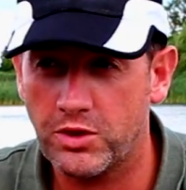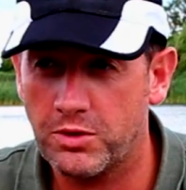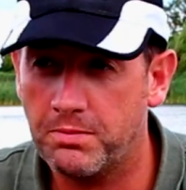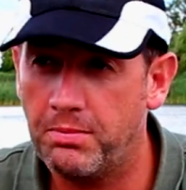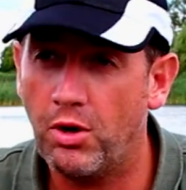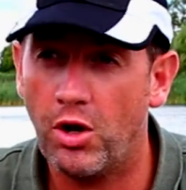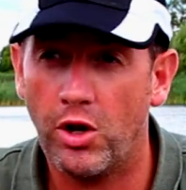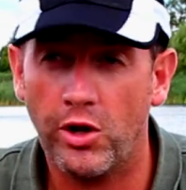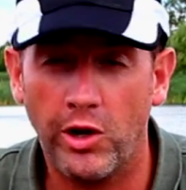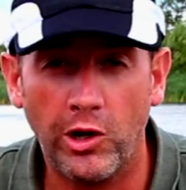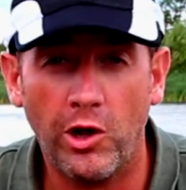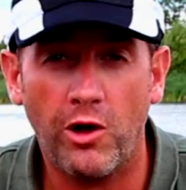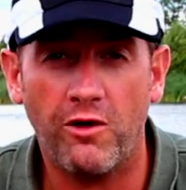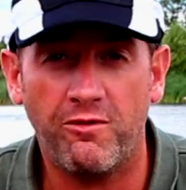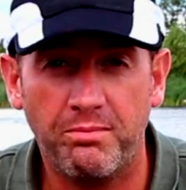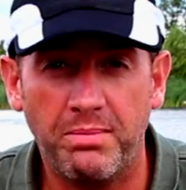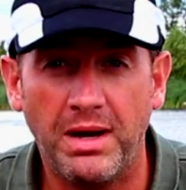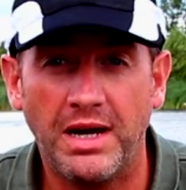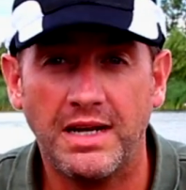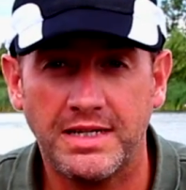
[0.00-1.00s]
put a lot
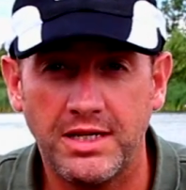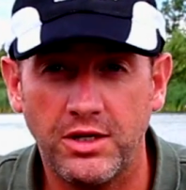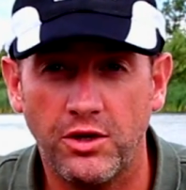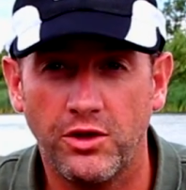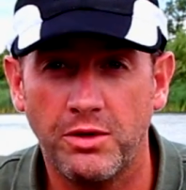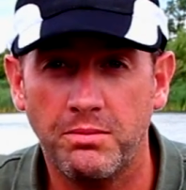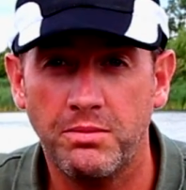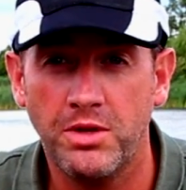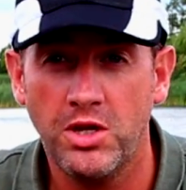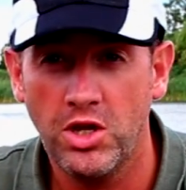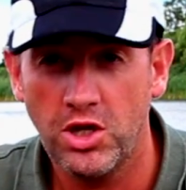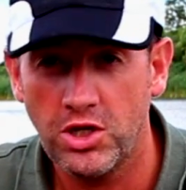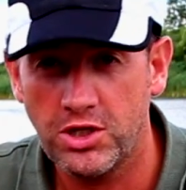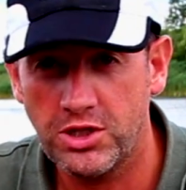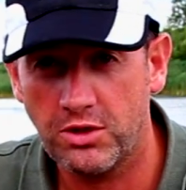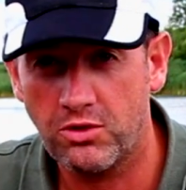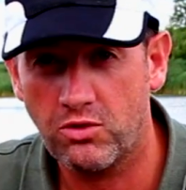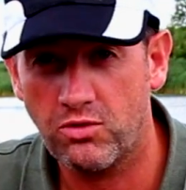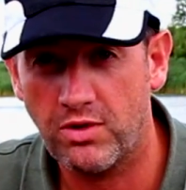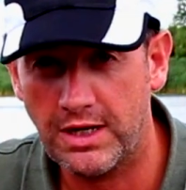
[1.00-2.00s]
of putty on them
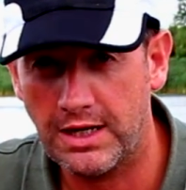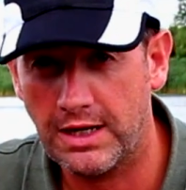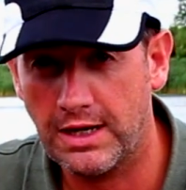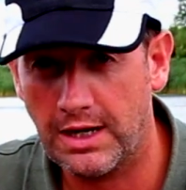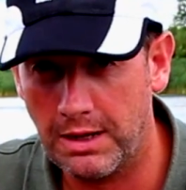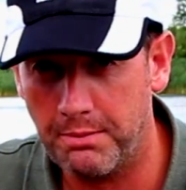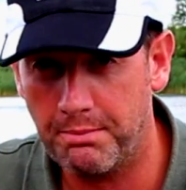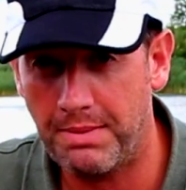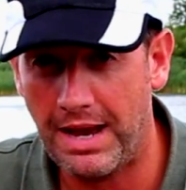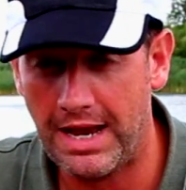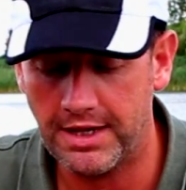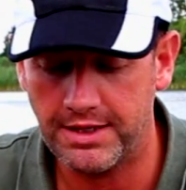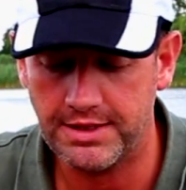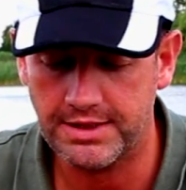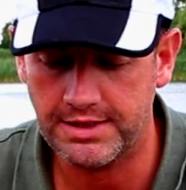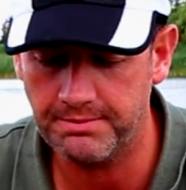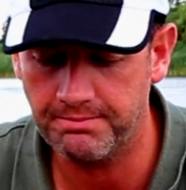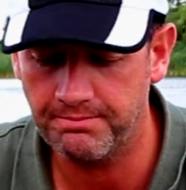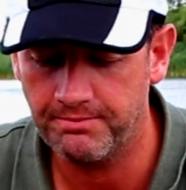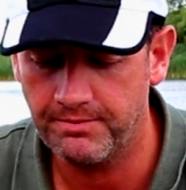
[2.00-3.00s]
to critically balance
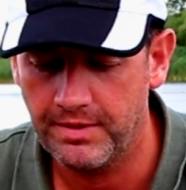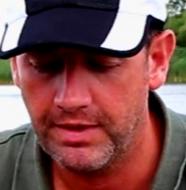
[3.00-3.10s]
them,